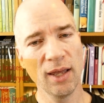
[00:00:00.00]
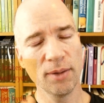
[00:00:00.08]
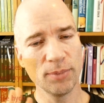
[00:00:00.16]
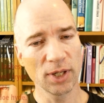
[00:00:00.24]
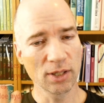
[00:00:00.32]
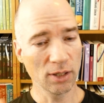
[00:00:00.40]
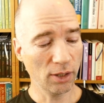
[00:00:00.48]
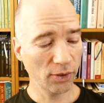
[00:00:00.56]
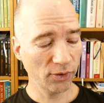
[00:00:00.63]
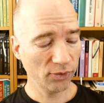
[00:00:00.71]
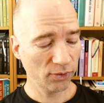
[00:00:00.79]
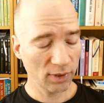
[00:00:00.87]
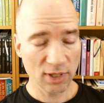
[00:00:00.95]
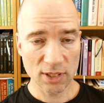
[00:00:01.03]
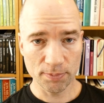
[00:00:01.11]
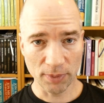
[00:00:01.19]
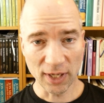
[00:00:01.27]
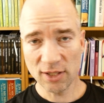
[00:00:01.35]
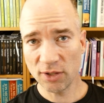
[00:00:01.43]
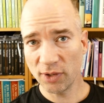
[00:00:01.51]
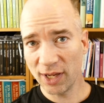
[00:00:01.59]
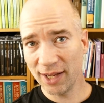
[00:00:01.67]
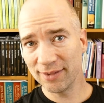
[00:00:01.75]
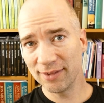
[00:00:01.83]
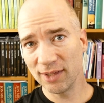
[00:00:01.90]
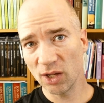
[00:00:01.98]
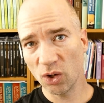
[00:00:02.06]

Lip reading: because Spenser is the